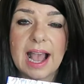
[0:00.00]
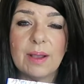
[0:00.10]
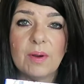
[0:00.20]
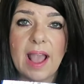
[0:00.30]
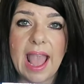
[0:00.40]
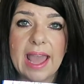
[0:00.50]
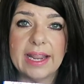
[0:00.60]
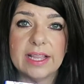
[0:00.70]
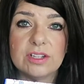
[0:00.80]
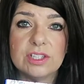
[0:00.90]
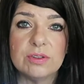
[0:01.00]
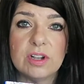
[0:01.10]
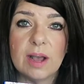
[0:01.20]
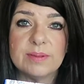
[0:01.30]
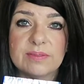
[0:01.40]
I will add in 2
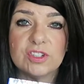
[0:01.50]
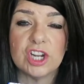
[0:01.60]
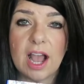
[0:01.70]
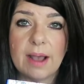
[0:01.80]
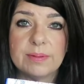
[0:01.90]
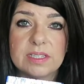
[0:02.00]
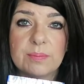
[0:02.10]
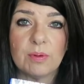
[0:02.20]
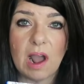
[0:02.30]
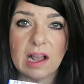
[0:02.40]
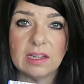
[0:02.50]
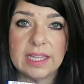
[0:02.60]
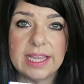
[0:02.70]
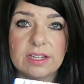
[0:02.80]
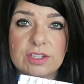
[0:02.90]
cups of chopped
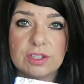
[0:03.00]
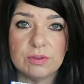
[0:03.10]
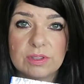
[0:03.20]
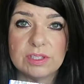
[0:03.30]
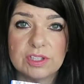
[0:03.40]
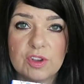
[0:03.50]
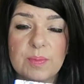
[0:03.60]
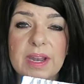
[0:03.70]
broccoli to the soup,